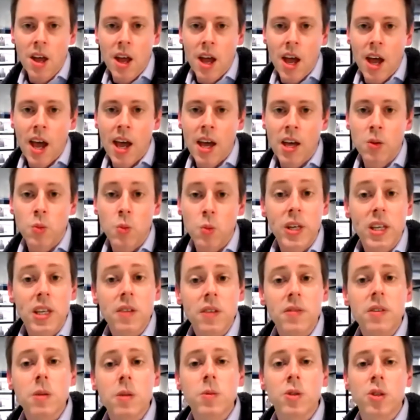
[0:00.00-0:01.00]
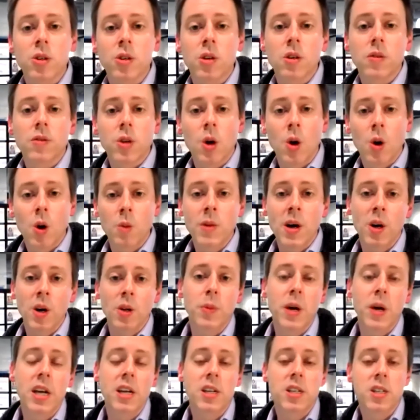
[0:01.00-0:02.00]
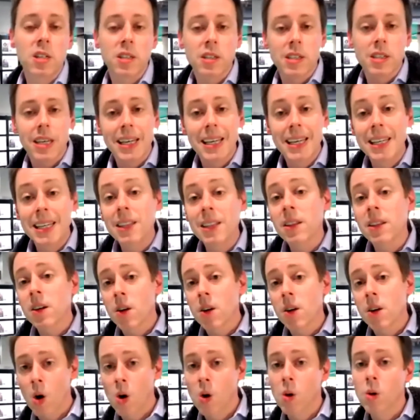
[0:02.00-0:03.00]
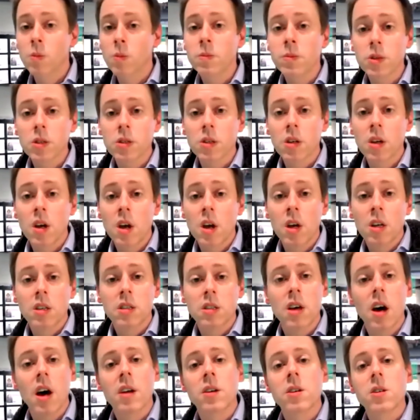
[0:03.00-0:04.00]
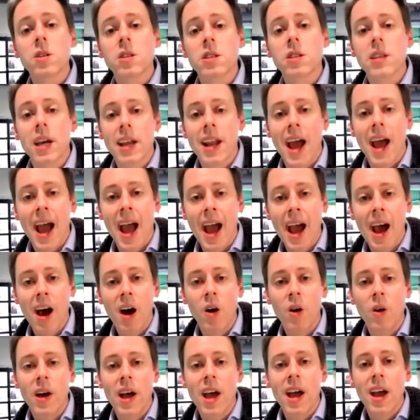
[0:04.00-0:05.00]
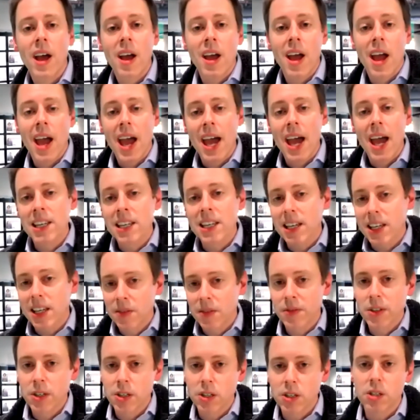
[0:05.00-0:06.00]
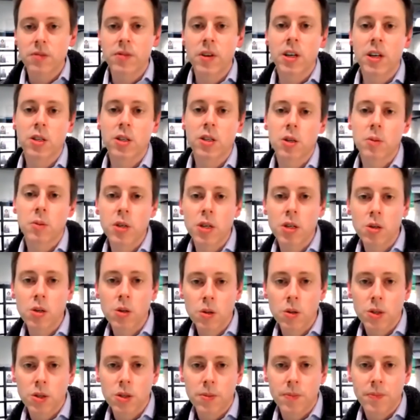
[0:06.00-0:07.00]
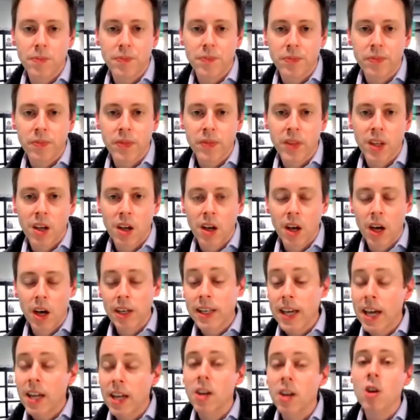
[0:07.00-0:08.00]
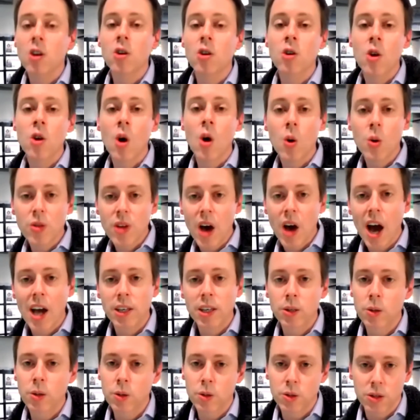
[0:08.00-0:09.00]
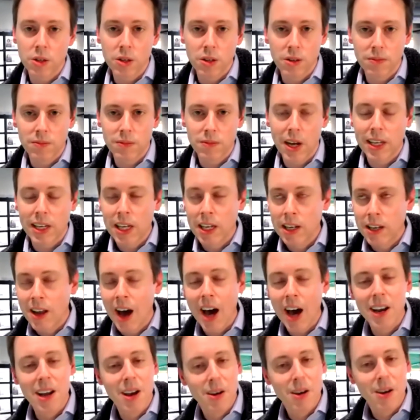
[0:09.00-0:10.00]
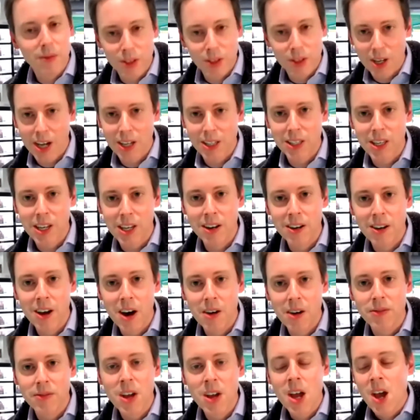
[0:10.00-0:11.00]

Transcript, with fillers: and we even observed home health patients in their homes to understand how and if this device could be used. Again, know thy user. I cannot emphasize that enough.